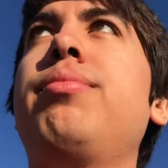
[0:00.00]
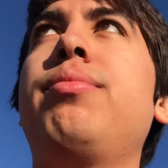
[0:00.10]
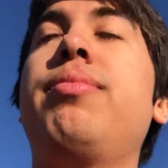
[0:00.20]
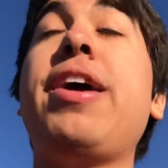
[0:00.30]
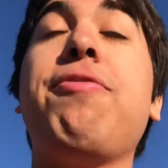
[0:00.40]

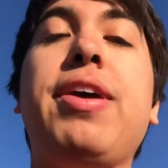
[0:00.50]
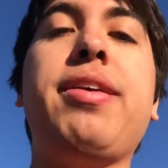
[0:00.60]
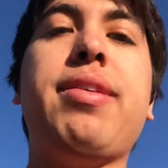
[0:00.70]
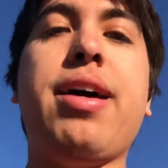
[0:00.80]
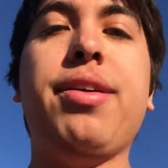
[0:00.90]
Night Fae
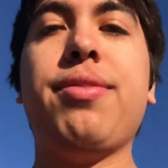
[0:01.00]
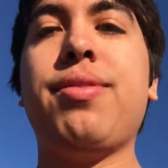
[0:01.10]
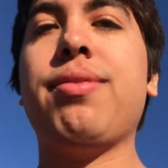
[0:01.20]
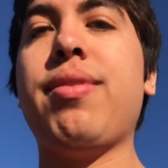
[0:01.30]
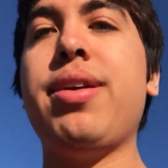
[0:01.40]

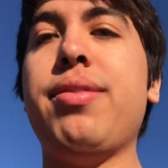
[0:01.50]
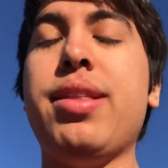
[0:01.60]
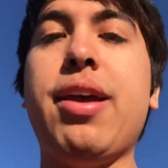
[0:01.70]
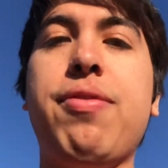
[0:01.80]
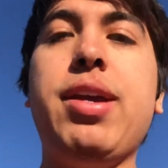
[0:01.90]
talents, right? The
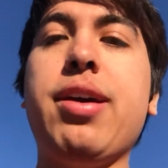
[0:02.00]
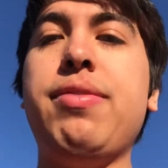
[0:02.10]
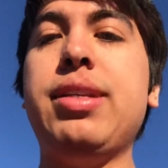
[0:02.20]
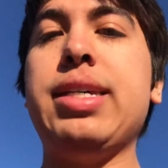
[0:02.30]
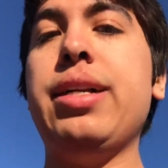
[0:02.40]
Night Fae
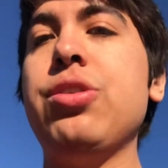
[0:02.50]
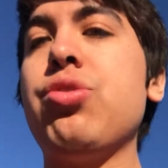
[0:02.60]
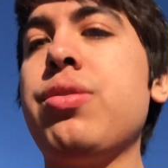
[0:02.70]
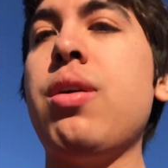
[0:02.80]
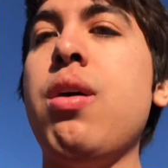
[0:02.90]
Covenant
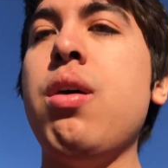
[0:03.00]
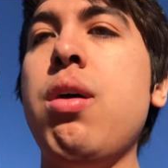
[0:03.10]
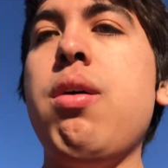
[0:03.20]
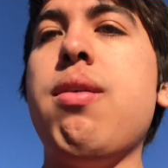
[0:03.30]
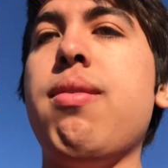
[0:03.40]
talents.
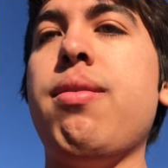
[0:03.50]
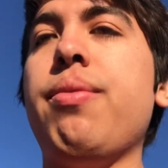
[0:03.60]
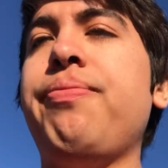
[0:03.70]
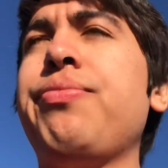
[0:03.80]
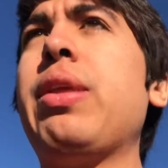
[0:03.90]

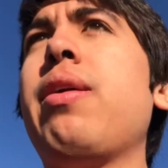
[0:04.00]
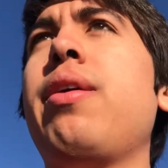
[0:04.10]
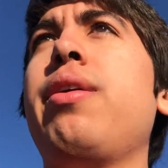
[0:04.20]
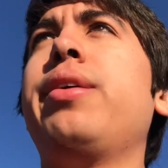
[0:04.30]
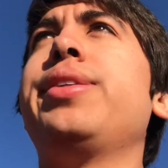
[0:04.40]
Um,
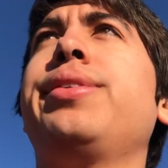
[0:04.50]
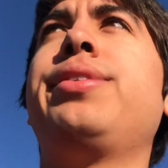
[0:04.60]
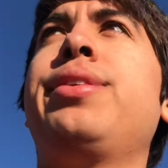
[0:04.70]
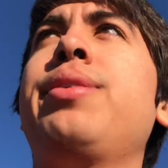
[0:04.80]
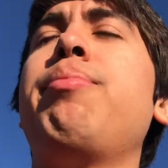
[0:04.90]

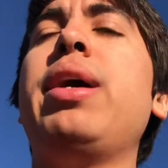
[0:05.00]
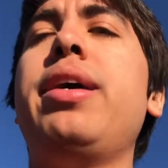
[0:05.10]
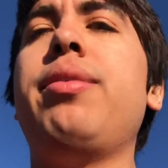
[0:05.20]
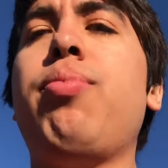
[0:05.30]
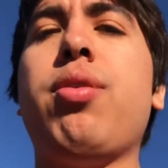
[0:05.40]

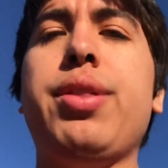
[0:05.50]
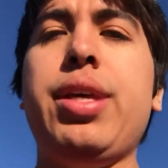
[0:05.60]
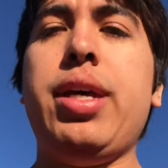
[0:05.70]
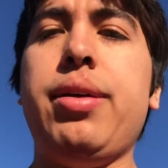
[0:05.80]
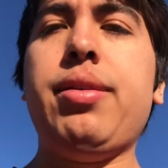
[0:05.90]
but
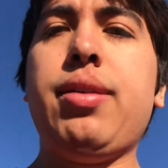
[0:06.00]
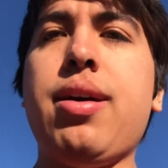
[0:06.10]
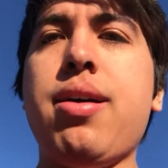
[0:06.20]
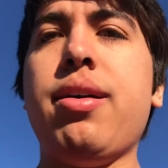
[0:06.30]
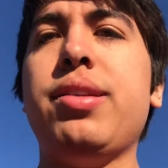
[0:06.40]
importantly,
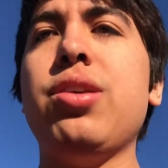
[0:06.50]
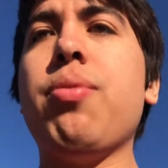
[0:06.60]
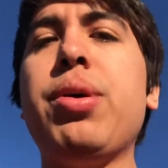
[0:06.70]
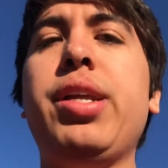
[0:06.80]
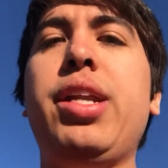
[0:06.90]
it's their
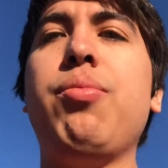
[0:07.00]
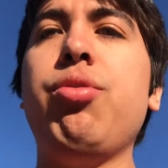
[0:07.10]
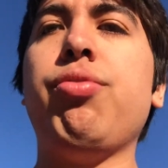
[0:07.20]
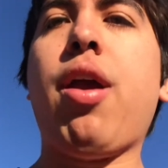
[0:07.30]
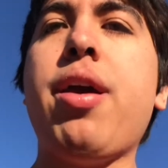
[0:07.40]
ability to
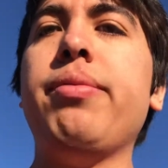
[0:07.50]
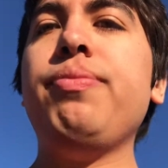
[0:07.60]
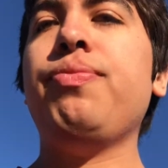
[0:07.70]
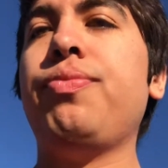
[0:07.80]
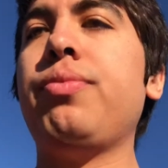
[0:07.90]
move, right?
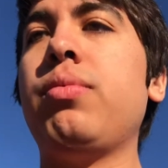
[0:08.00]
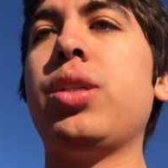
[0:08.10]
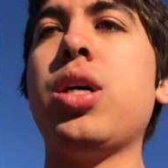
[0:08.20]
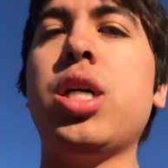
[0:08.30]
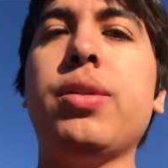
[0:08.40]

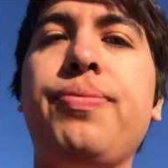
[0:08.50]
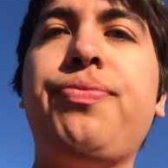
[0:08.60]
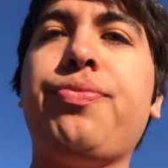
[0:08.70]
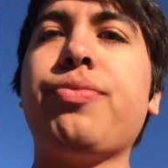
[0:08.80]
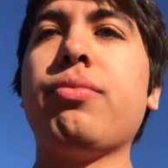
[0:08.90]
So
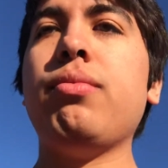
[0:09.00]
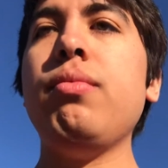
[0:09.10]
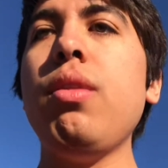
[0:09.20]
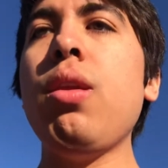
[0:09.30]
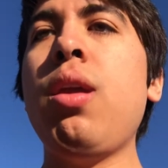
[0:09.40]

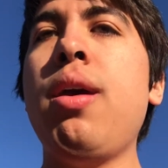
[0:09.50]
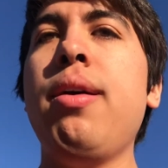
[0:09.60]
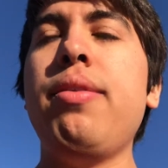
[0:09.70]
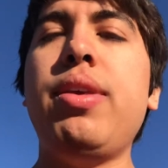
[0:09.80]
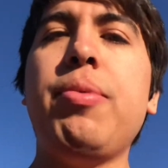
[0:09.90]

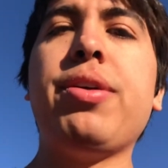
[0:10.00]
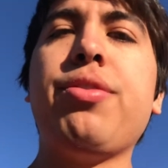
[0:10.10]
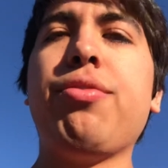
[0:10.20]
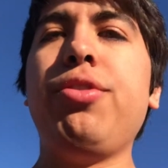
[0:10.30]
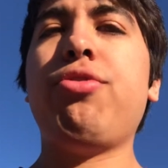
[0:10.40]
demon
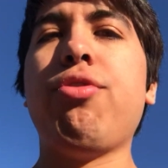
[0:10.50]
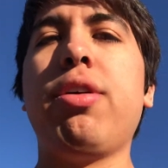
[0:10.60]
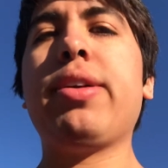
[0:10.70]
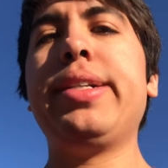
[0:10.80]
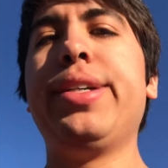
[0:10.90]
hunters are really
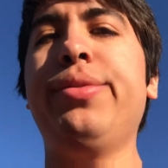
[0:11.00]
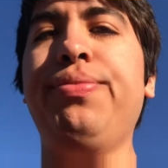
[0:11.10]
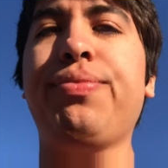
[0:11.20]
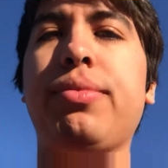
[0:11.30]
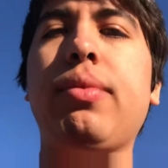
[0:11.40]
strong right now,
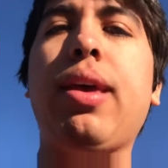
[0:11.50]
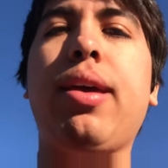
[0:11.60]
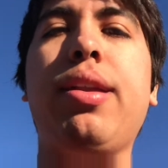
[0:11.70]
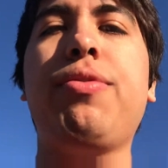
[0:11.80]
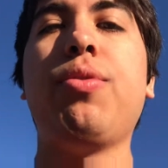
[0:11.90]

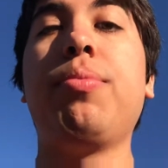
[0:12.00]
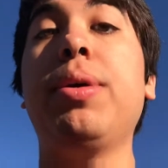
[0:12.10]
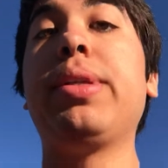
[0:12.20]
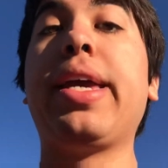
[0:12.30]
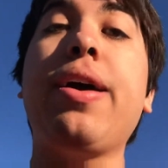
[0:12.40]
and if you want to be
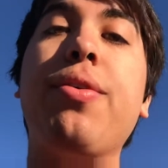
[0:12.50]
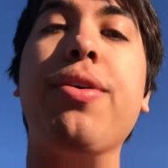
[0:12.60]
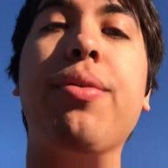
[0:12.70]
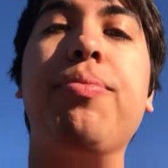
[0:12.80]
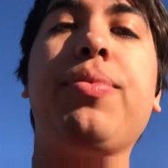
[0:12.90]
able to counter
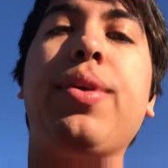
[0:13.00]
them,